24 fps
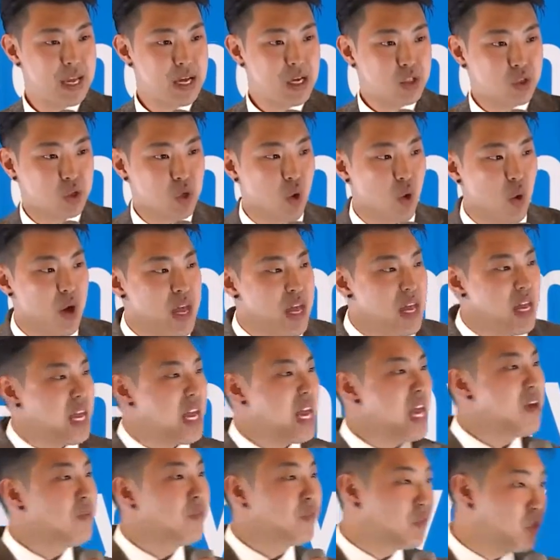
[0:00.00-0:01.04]
So
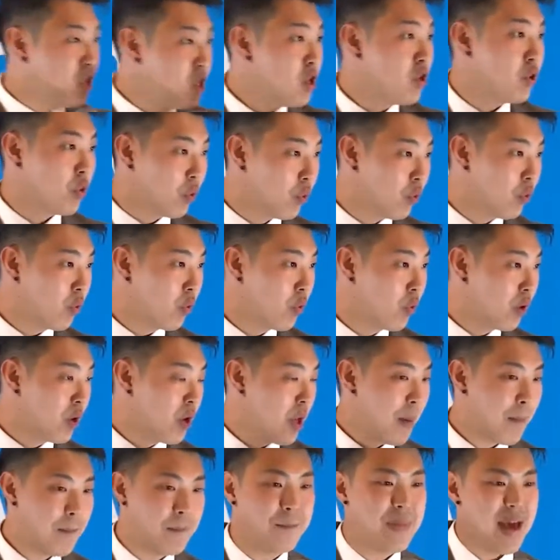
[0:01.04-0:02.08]
if you
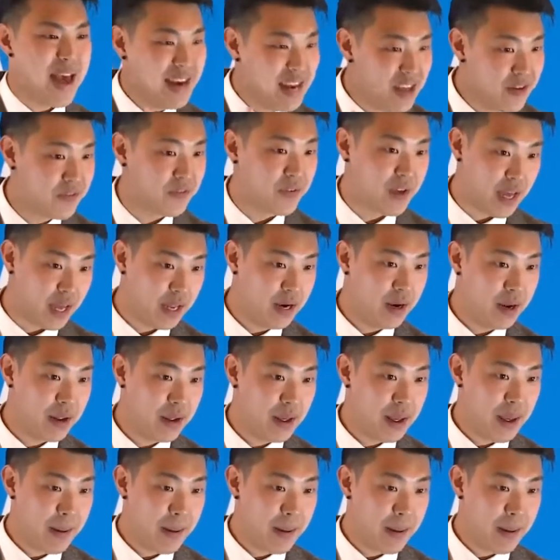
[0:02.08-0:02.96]
benefit